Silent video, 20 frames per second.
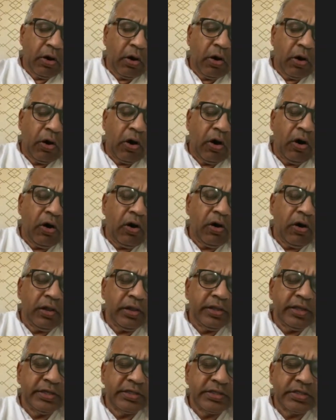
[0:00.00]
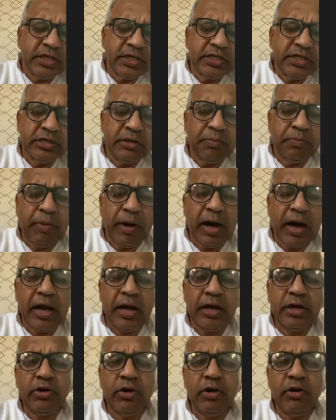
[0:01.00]
all this is a
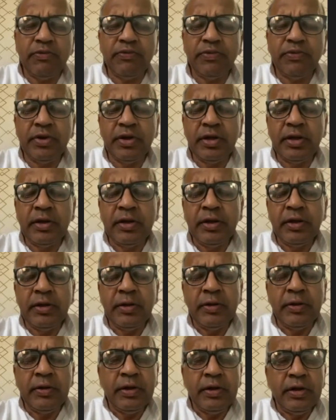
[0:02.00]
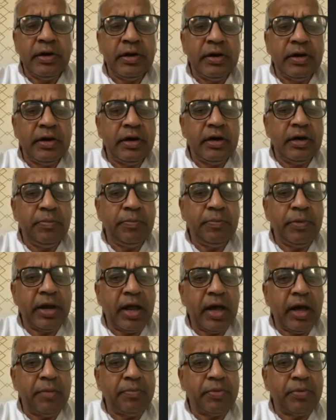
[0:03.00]
part of
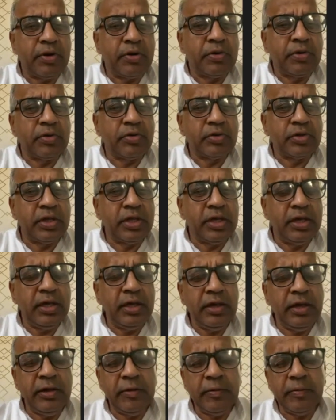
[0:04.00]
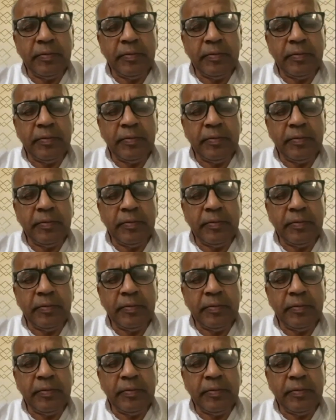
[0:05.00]
apara prakriti.